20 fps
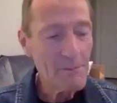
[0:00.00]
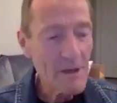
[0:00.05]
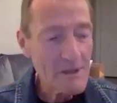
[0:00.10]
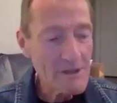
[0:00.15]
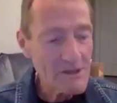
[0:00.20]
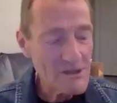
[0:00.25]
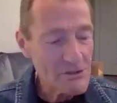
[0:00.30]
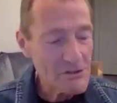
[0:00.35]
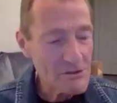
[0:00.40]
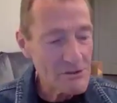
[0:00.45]

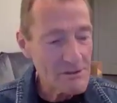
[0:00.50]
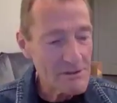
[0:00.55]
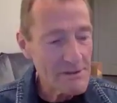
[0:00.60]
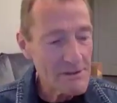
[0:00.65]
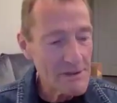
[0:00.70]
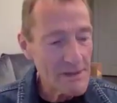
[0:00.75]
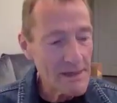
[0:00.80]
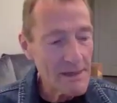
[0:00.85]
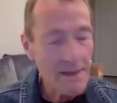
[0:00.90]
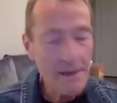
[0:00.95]
not sure
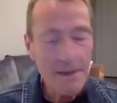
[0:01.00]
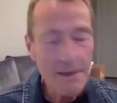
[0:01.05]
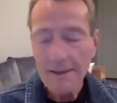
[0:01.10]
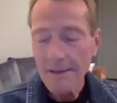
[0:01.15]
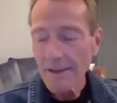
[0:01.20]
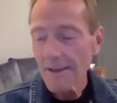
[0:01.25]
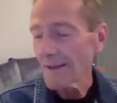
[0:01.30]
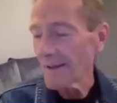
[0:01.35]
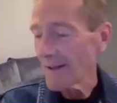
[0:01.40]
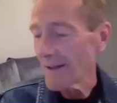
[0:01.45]
that
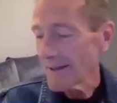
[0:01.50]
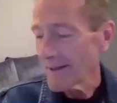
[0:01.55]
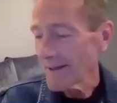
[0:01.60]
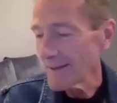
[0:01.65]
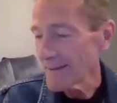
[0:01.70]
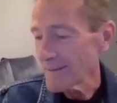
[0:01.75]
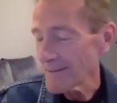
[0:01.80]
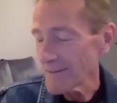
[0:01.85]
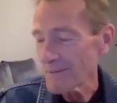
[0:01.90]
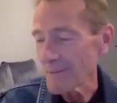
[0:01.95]

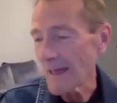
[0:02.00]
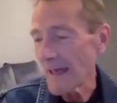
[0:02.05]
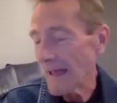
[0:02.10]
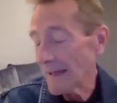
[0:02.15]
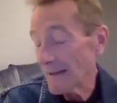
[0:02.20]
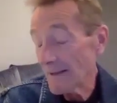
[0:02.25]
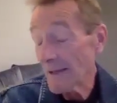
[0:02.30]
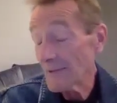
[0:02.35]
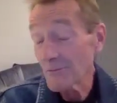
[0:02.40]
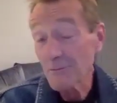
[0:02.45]
I
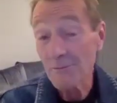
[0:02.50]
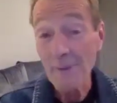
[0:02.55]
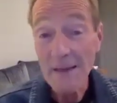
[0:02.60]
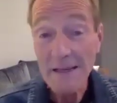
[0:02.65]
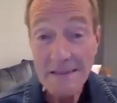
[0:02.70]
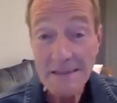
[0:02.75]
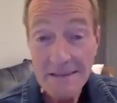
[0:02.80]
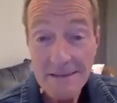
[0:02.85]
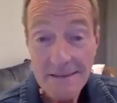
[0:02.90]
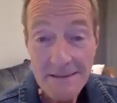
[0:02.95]

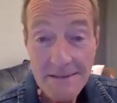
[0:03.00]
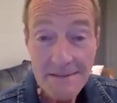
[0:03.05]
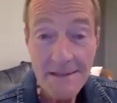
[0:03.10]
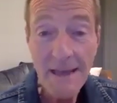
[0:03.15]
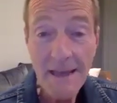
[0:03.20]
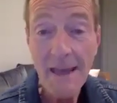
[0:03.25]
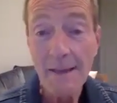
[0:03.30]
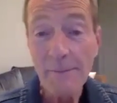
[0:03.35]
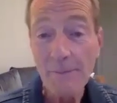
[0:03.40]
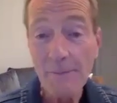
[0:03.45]
expected it to
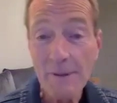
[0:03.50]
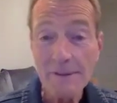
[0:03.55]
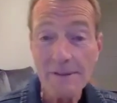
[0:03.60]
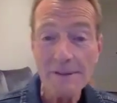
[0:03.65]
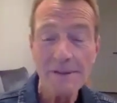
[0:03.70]
happen.